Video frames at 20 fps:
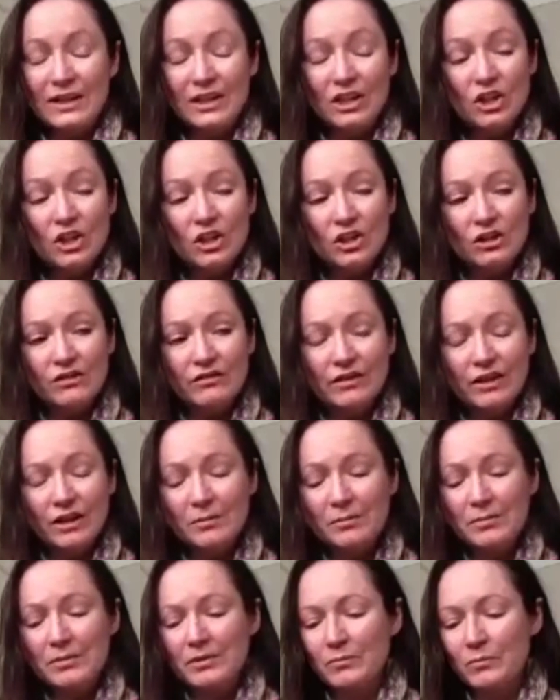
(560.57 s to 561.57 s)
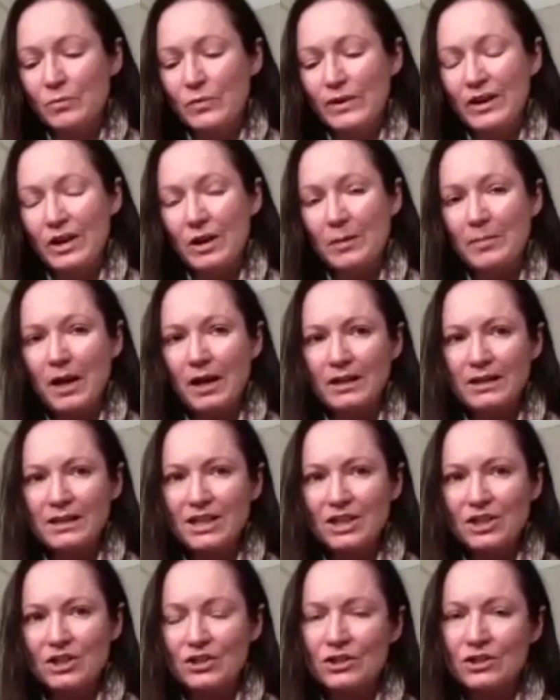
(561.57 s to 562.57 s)
Europe, with our
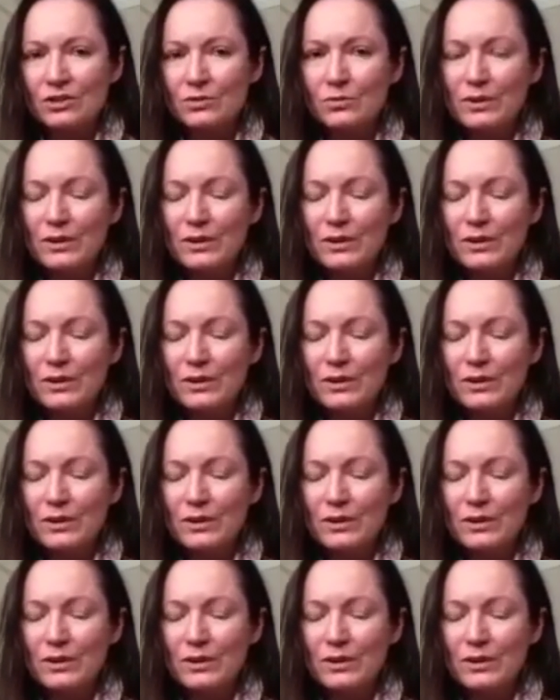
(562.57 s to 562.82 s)
politicians?